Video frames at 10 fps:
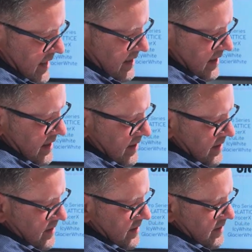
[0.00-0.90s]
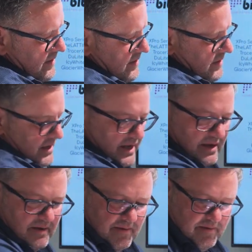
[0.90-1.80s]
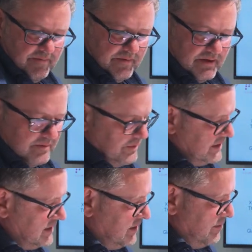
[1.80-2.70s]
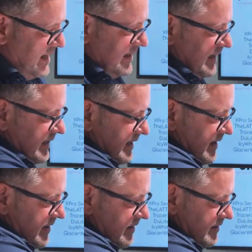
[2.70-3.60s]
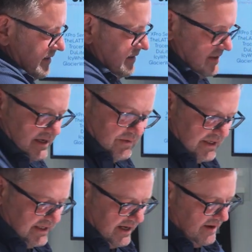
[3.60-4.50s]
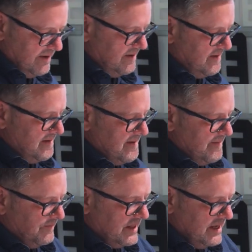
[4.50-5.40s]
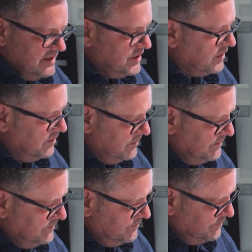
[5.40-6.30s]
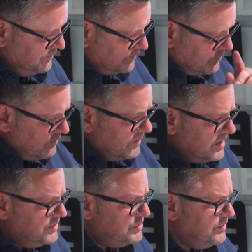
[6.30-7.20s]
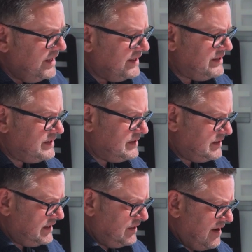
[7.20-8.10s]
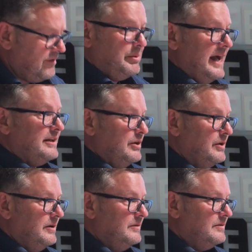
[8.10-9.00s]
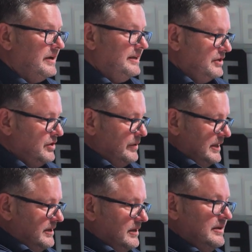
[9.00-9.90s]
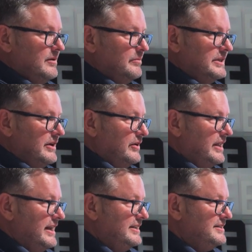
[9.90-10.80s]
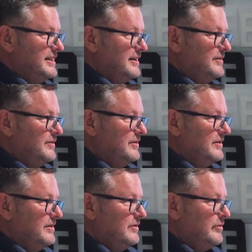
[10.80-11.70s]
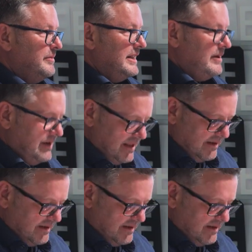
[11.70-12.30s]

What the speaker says: mic there. Okay. Put this little magnet in there instead of retainer. So studios see you have a black logo, right? Do you know what material that is that you made that